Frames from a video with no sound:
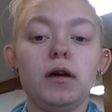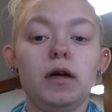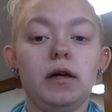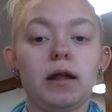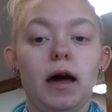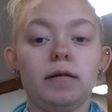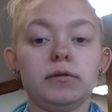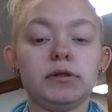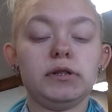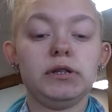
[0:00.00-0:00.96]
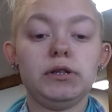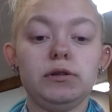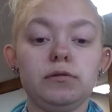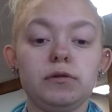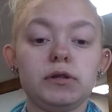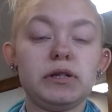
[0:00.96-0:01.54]
And I will
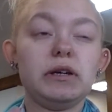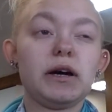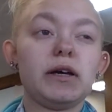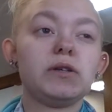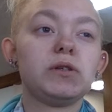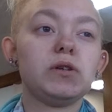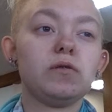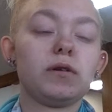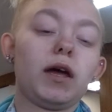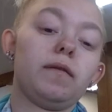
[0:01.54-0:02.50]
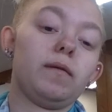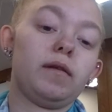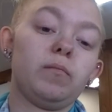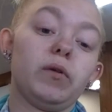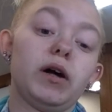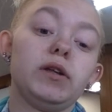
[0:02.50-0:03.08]
see you guys soon. This is
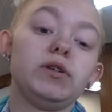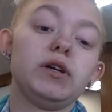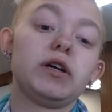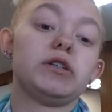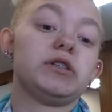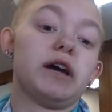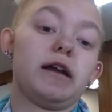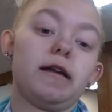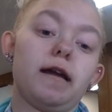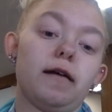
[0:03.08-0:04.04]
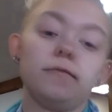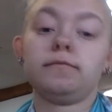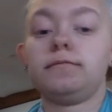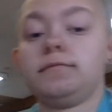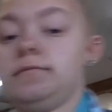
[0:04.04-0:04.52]
Blondie Chic signing out.